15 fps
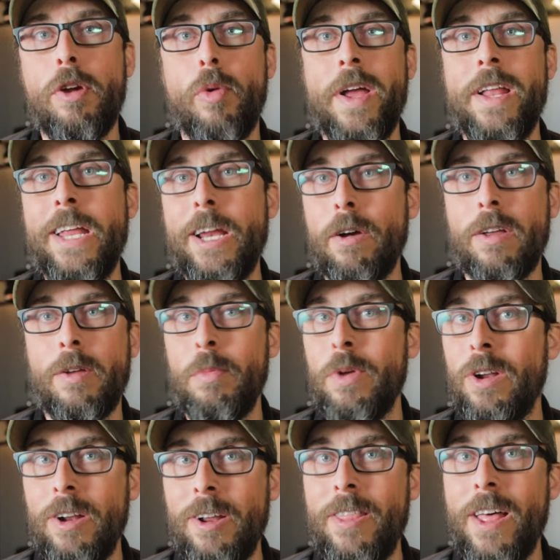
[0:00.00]
the Great Egret
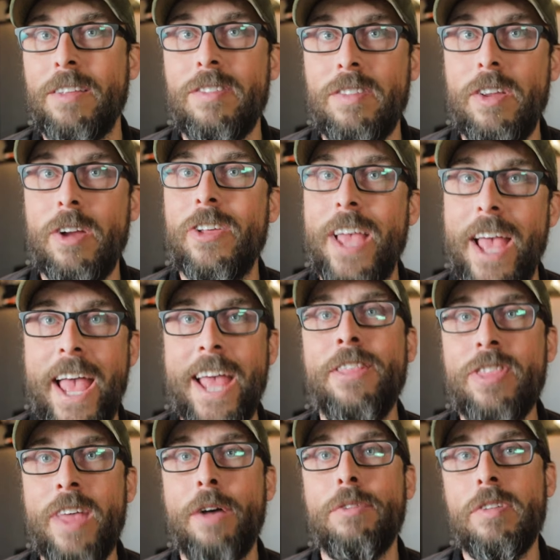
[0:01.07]
community that's nearly
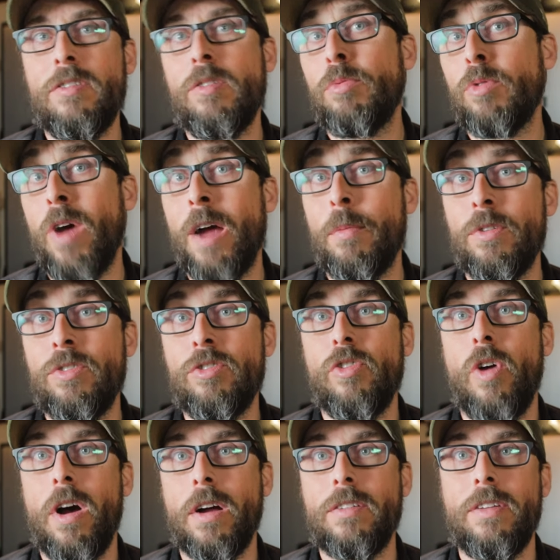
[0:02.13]
8,000 subscribers
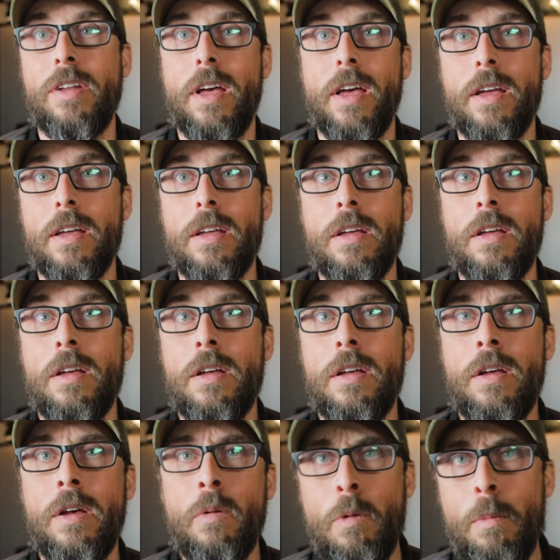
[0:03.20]
strong today.
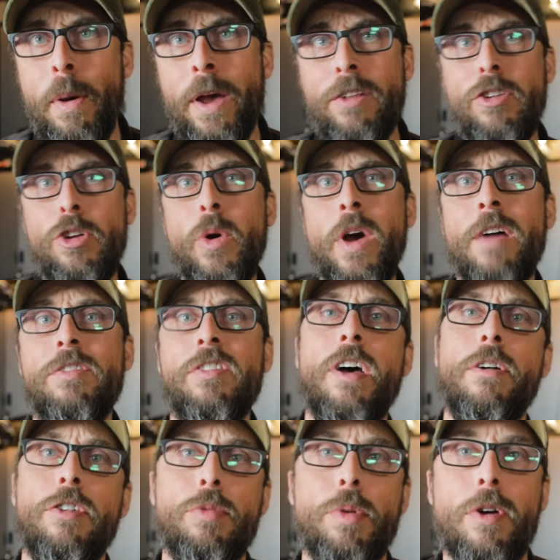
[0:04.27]
What bike do you have
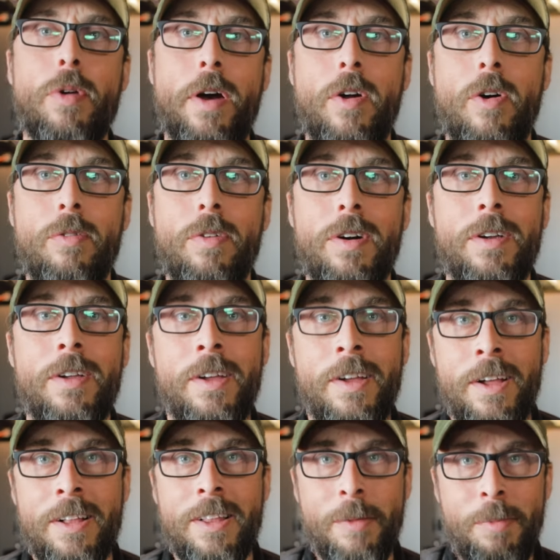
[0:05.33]
seller's regret over?
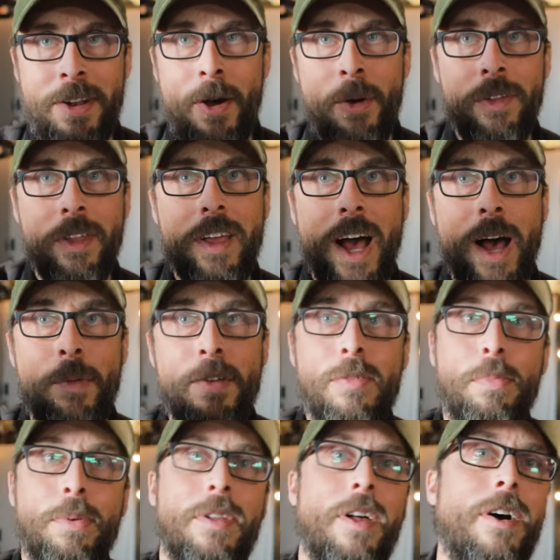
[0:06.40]
Let me know in the comments
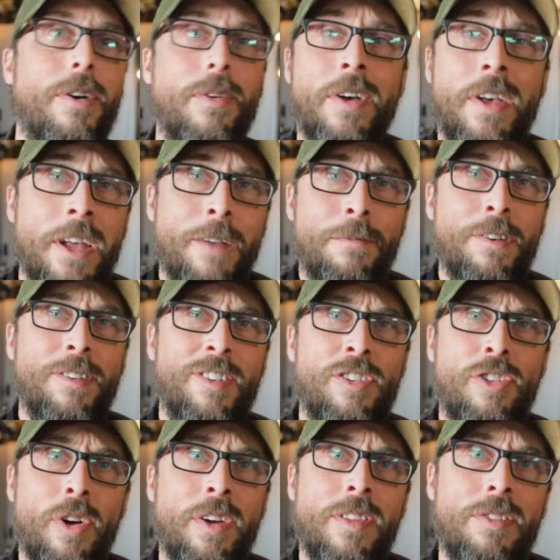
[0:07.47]
below. And if you
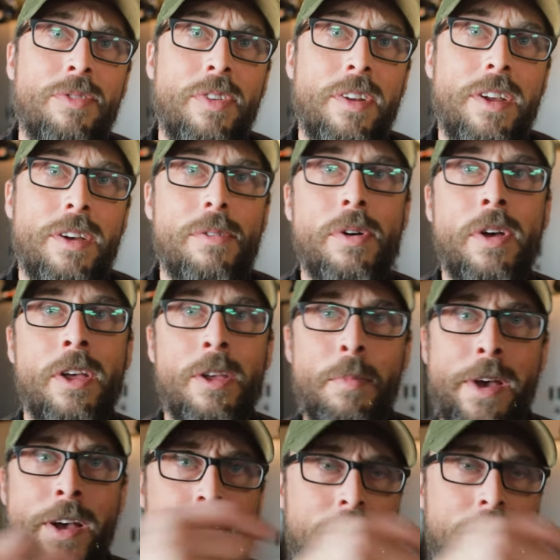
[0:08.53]
enjoyed this video, you may